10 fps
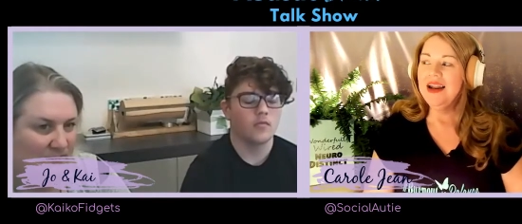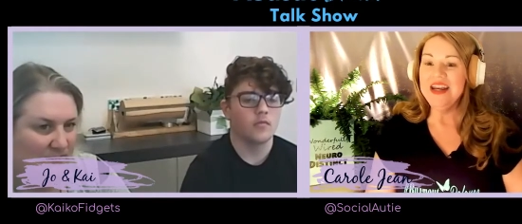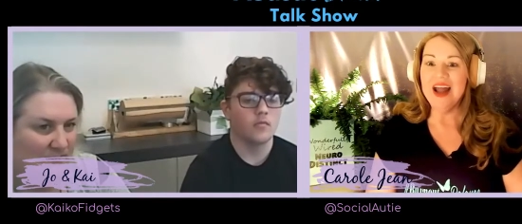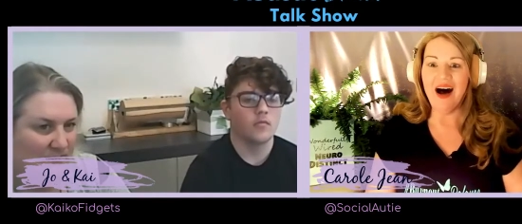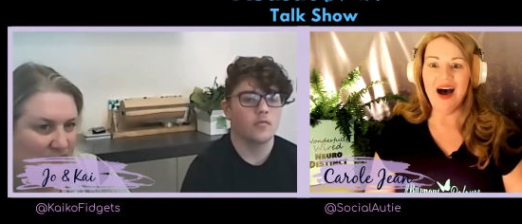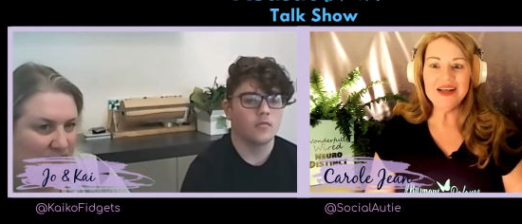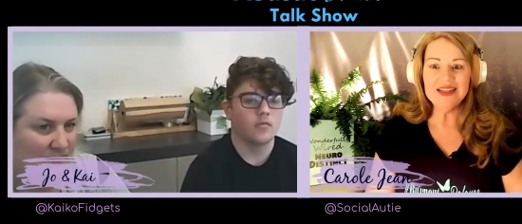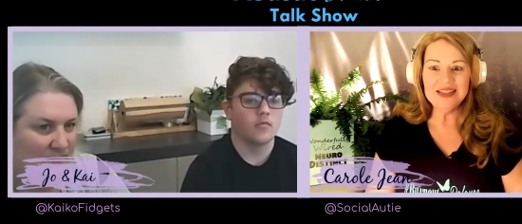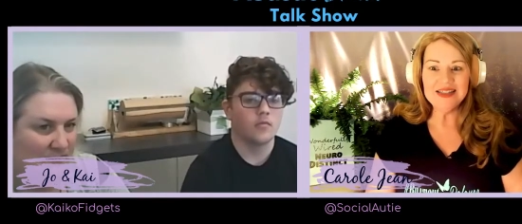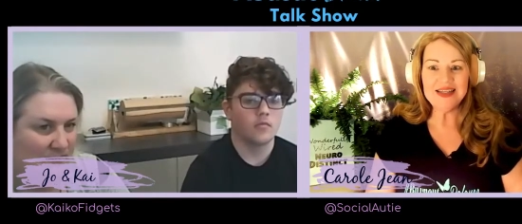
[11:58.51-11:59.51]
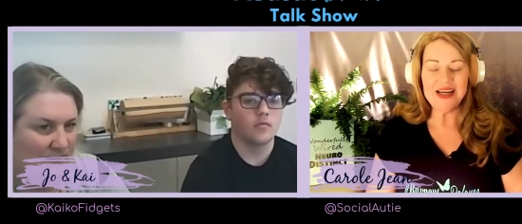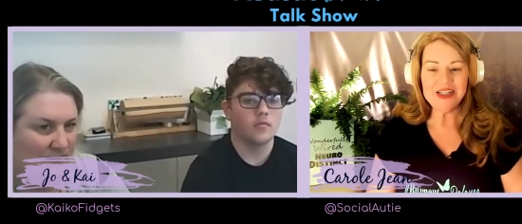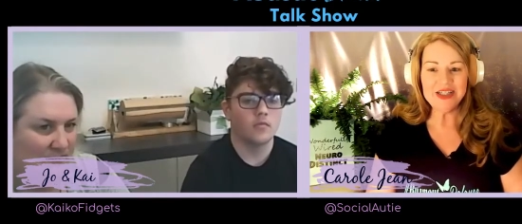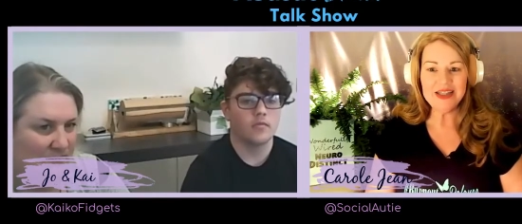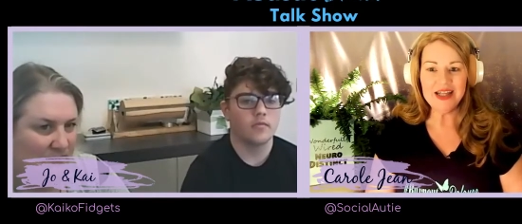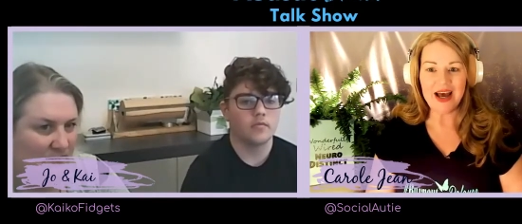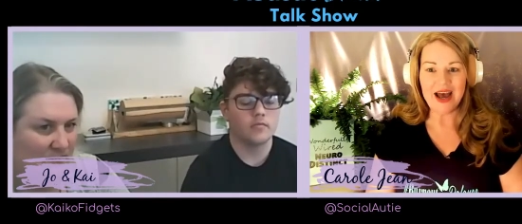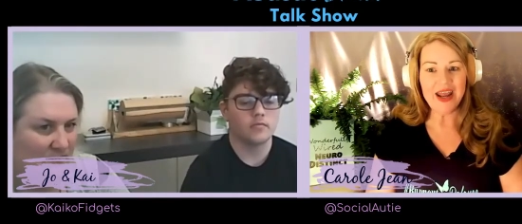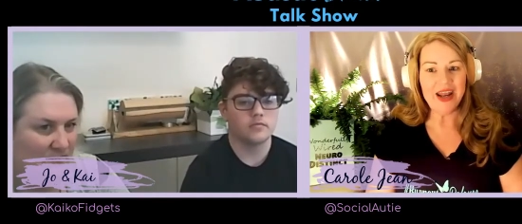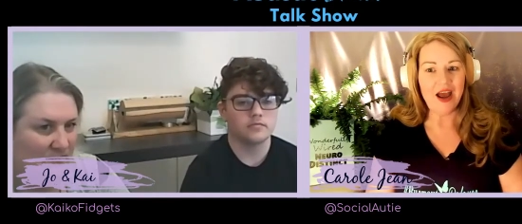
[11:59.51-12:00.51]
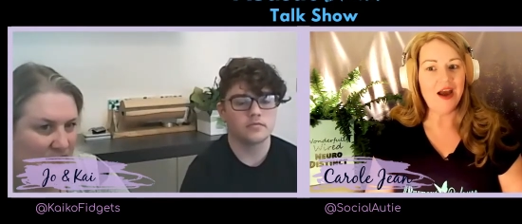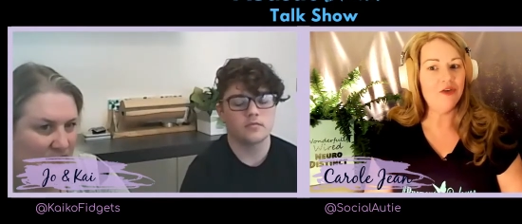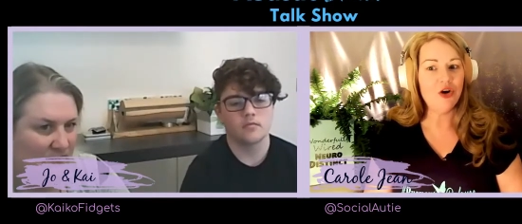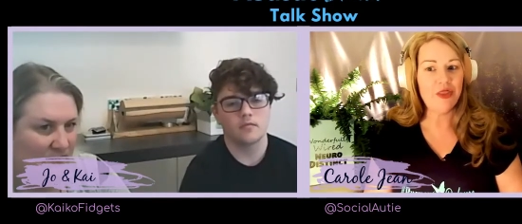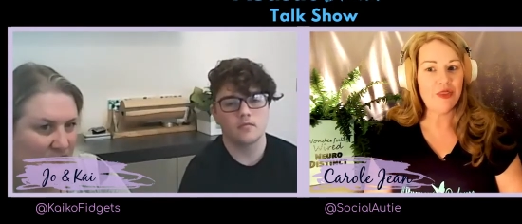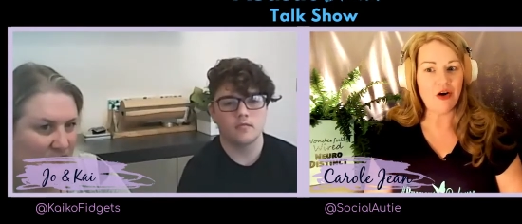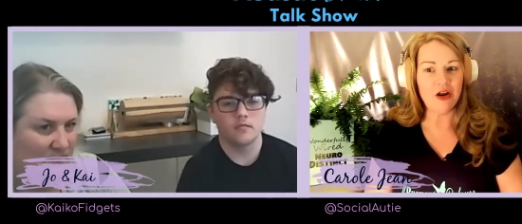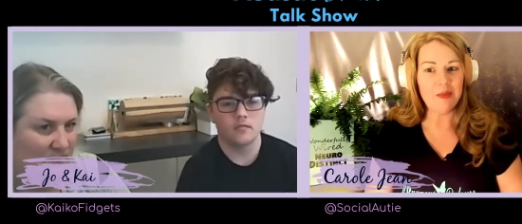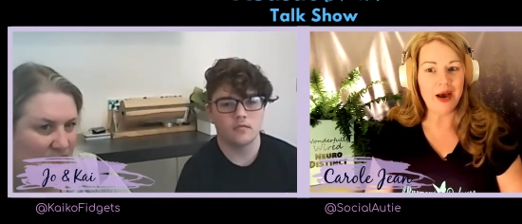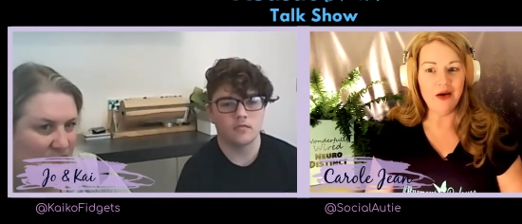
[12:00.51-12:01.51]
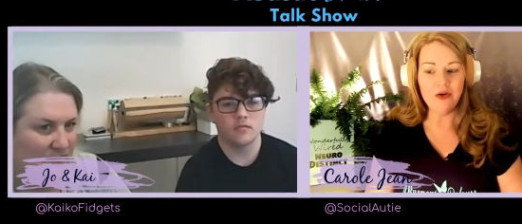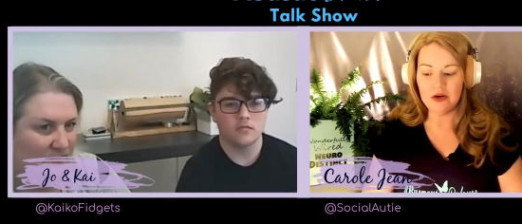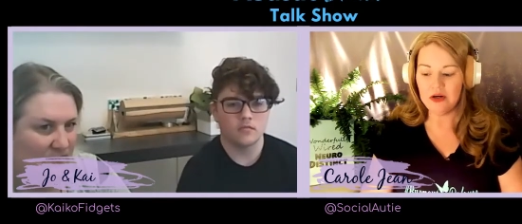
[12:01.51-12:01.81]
Speaker 1: not a sensation that I had ever thought about